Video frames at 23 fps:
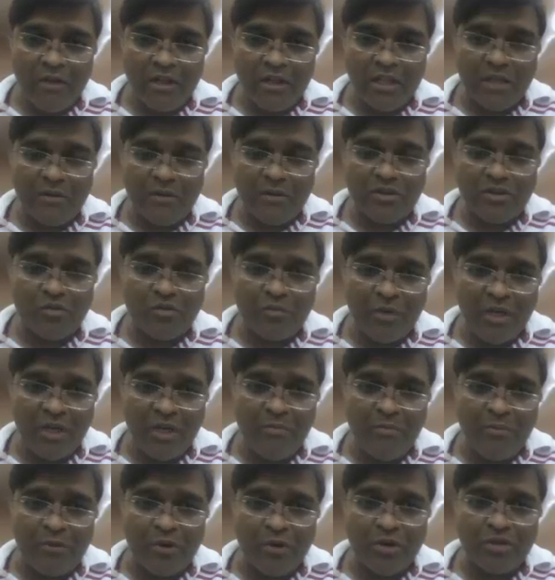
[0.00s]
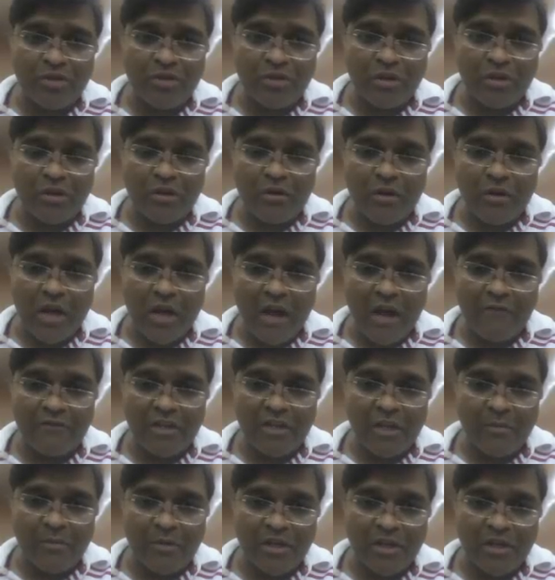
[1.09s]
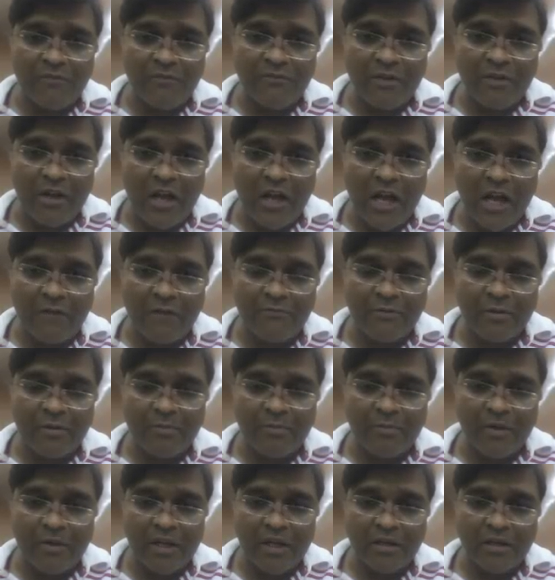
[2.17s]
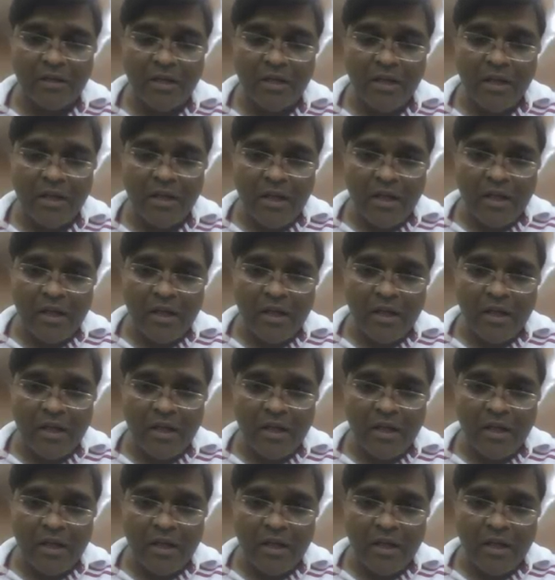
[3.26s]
when they will superimpose after emerging from half wave plate,